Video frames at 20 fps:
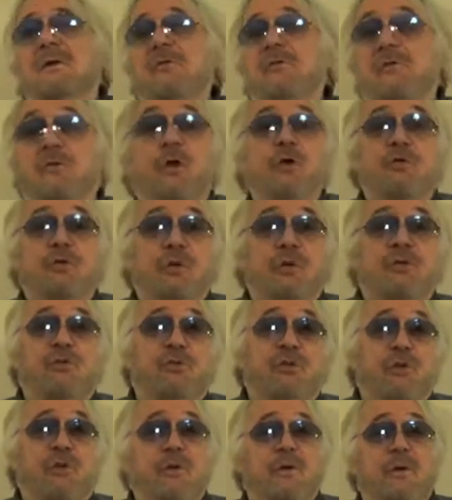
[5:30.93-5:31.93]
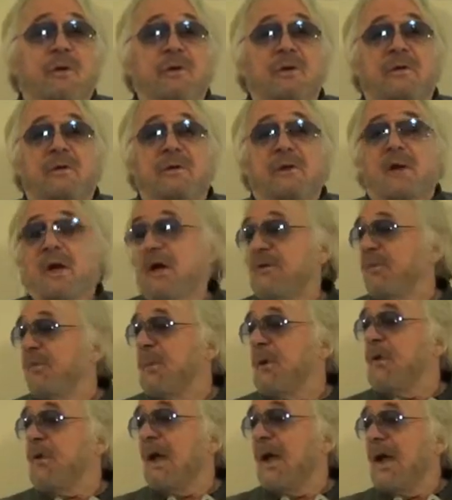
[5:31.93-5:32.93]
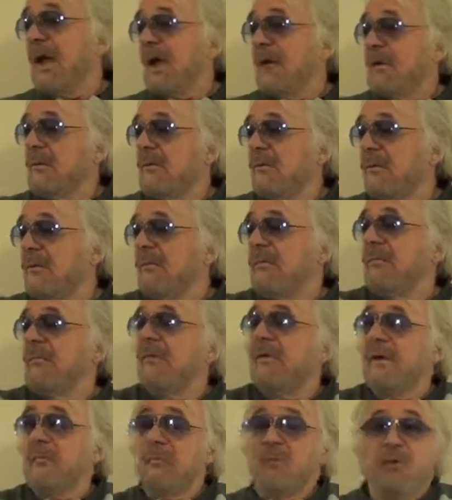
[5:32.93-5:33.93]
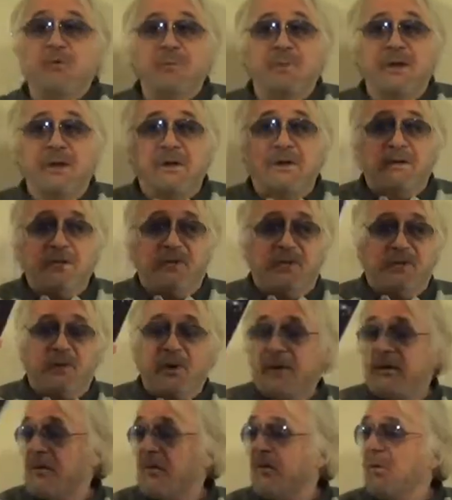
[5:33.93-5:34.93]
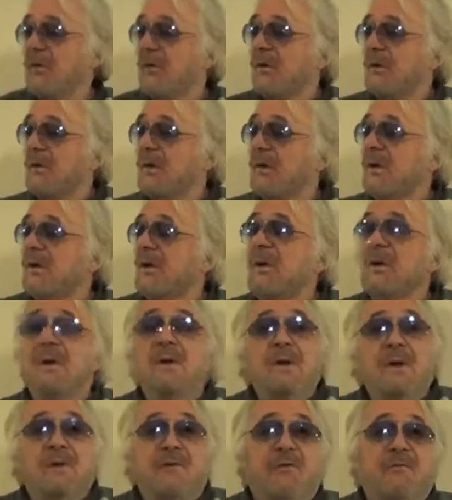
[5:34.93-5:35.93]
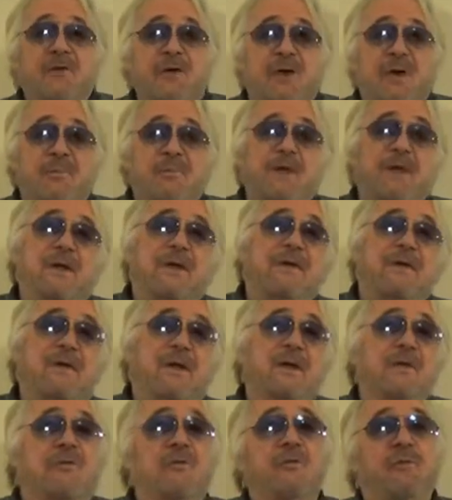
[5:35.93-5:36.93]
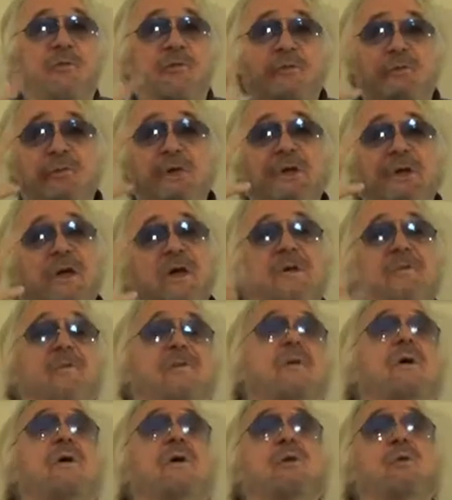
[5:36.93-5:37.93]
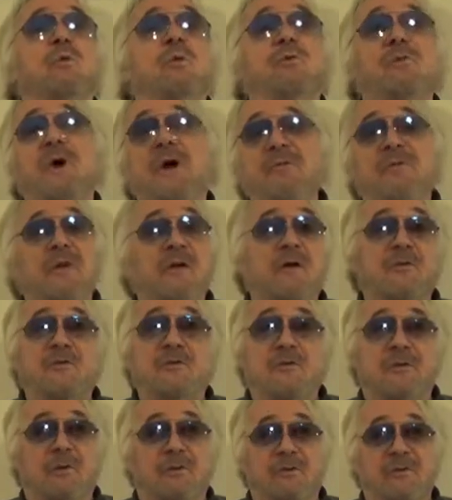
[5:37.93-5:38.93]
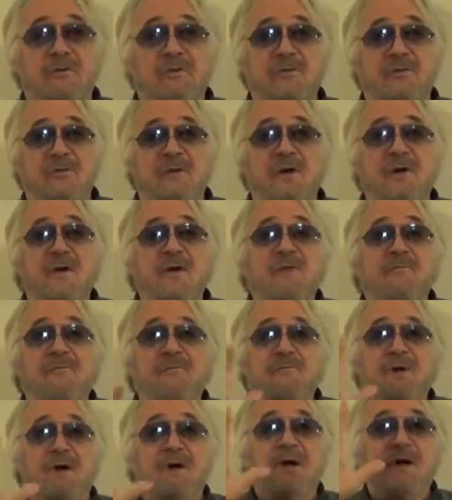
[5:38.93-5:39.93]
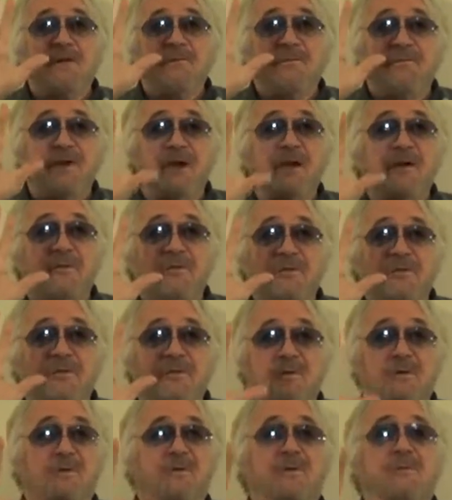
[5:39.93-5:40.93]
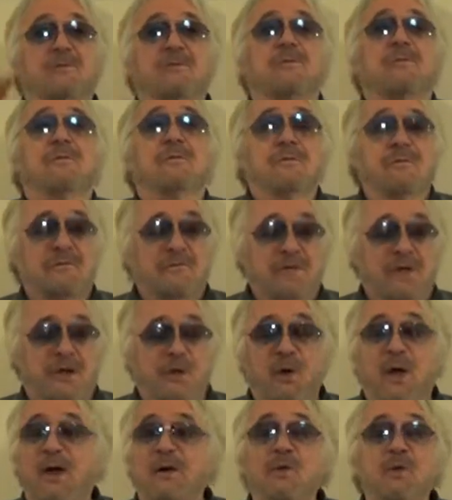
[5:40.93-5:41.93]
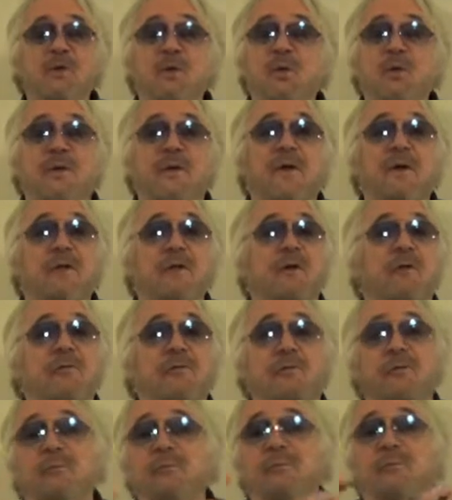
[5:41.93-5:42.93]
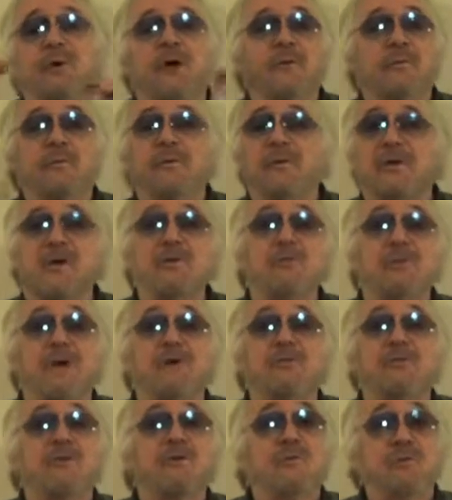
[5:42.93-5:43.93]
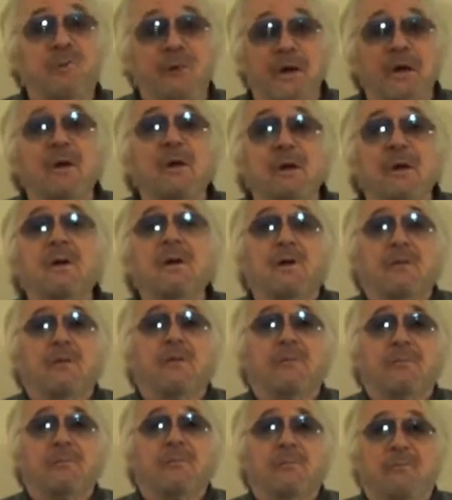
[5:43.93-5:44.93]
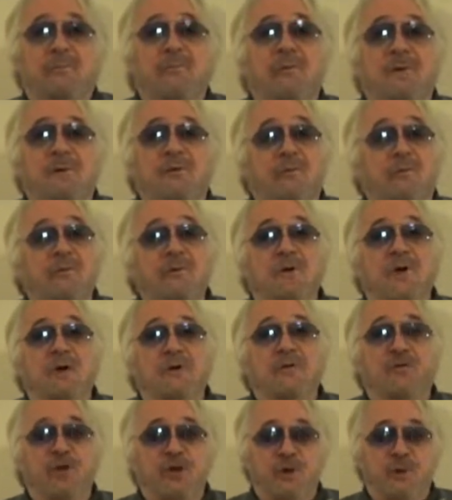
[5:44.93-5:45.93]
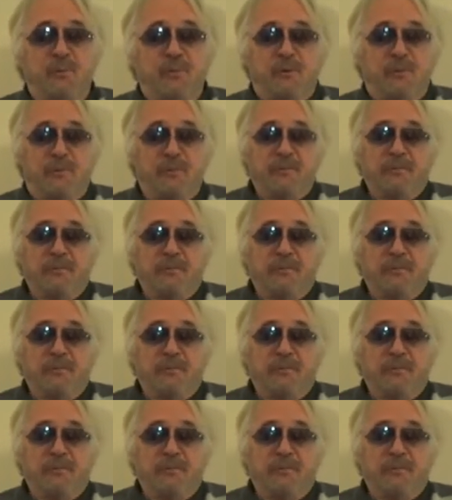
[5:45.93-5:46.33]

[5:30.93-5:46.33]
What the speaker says: Star Trek show that I spoke at, that moved me to write the book, the VIP tickets for 3 days there were $5,000. $5,000. Now, I don't know what they are for other conventions, but, you know, they're not cheap.